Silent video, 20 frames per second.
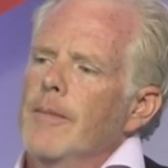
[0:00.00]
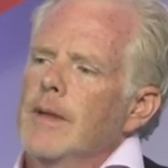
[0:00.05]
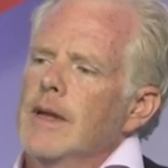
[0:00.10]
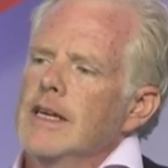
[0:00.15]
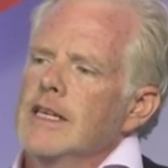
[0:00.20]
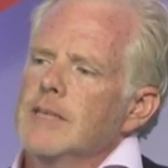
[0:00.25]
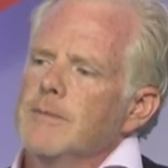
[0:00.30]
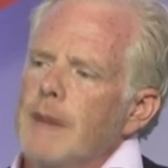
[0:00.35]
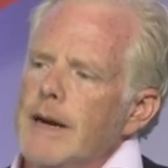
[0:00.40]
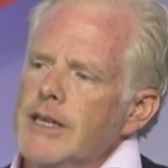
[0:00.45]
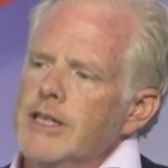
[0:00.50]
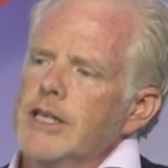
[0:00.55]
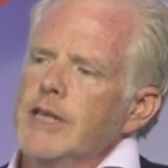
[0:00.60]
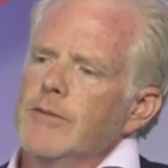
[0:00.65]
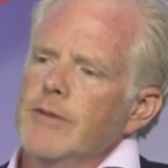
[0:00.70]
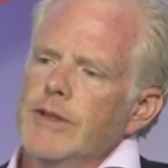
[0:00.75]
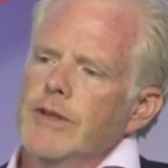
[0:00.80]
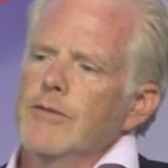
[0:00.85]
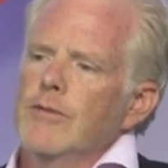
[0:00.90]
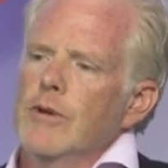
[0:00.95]
especially
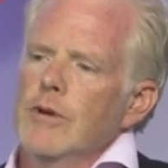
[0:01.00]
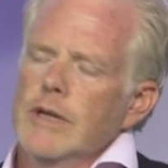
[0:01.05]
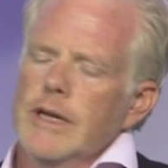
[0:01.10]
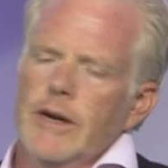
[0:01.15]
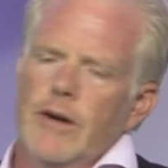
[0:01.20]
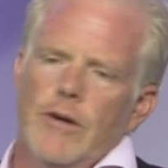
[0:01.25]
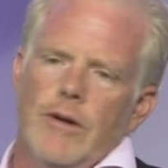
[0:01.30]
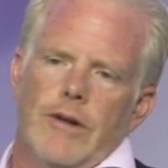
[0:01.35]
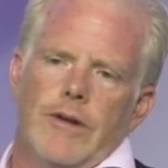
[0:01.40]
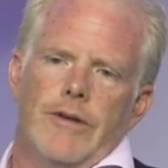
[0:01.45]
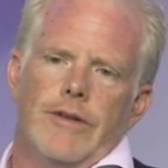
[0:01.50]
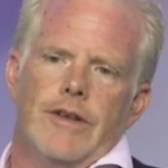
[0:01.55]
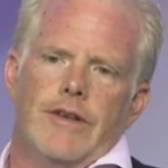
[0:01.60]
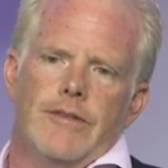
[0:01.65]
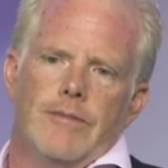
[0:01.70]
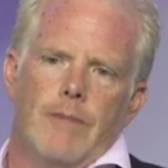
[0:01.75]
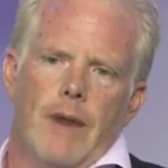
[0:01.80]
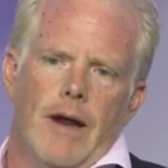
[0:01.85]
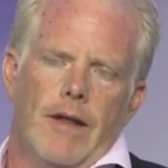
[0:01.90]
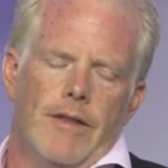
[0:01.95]
with the ruling earlier
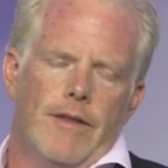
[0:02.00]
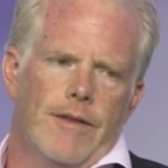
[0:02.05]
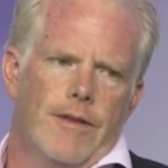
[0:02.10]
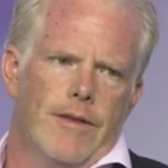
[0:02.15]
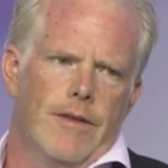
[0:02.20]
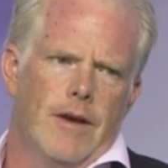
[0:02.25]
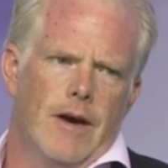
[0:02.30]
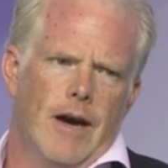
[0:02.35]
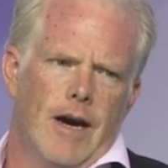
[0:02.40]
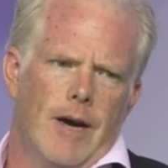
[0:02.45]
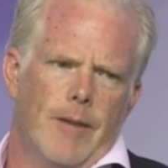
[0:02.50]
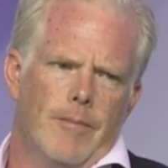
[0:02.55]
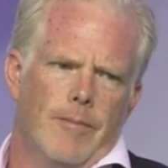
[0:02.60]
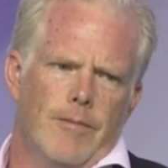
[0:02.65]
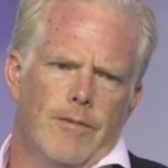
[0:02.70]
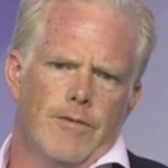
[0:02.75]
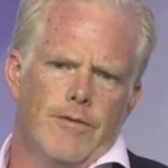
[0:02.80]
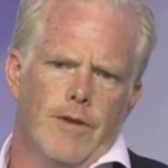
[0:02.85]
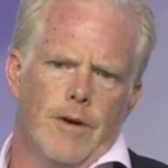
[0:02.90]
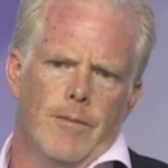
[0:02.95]
this month
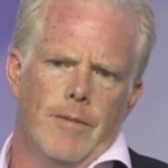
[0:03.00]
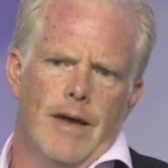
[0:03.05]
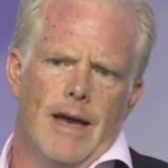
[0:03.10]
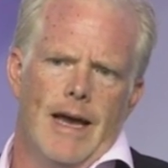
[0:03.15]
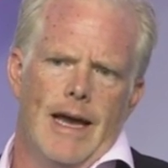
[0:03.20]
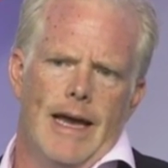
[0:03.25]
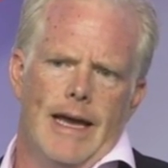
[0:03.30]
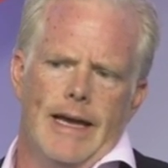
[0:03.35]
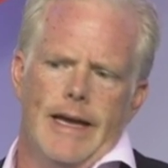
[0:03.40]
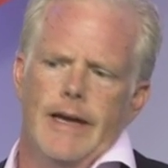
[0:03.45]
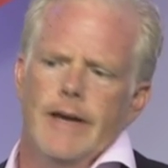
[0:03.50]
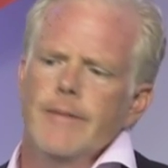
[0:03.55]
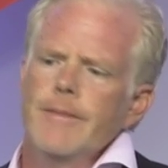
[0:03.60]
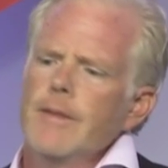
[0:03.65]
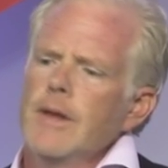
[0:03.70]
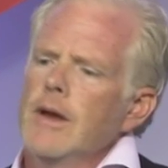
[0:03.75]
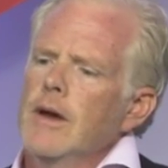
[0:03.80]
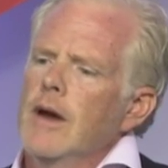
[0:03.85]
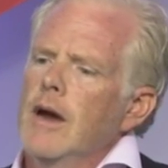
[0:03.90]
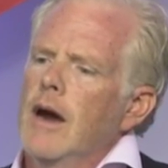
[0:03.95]
from The Hague.
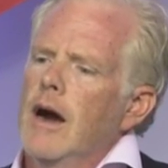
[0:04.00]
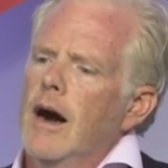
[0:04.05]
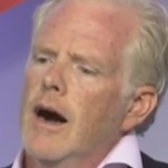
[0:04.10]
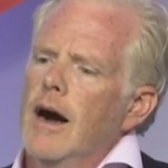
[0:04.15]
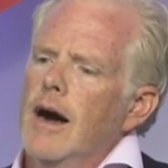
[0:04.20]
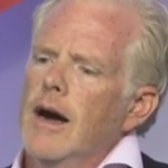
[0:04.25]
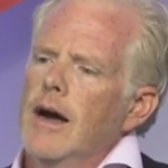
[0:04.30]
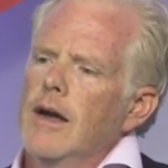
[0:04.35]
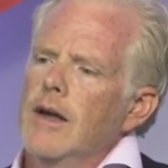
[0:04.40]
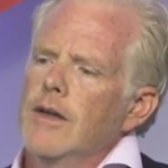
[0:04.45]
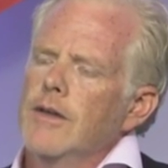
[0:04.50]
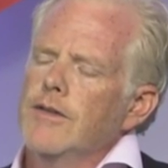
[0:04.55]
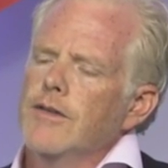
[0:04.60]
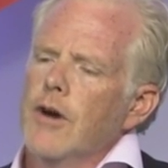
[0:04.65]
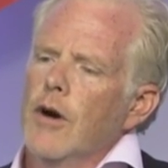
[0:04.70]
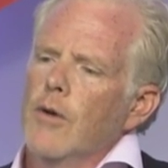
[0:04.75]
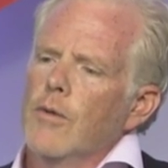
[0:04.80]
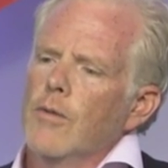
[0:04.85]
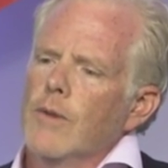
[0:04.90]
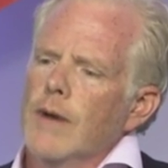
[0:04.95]

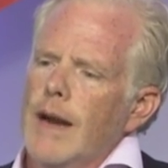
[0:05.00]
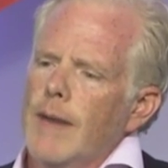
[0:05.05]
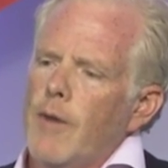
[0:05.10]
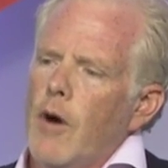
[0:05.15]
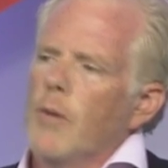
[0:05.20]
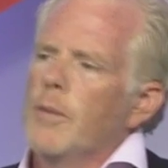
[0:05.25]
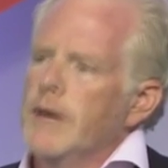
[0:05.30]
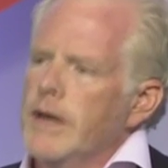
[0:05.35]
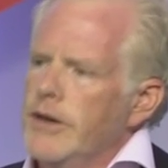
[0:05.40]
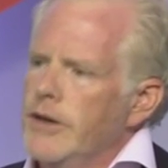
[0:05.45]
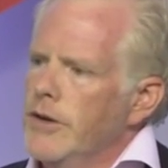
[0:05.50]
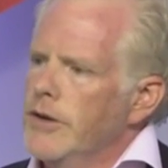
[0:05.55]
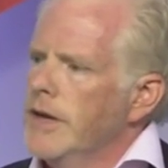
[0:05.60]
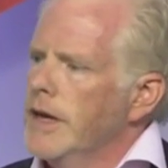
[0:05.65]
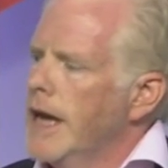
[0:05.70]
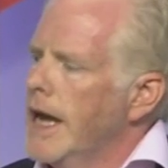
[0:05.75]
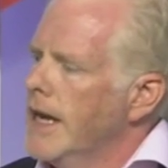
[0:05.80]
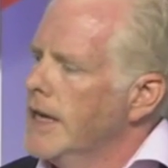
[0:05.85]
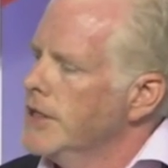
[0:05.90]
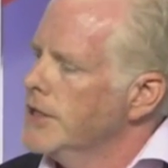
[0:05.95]
So what I'm hoping to do
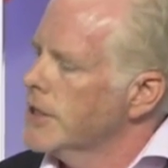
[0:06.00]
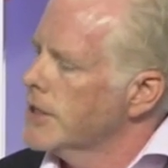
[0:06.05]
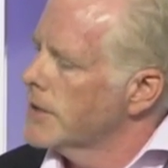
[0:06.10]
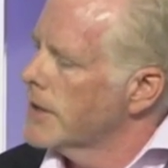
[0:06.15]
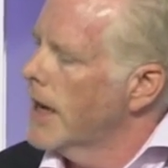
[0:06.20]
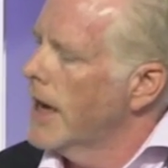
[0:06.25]
today is just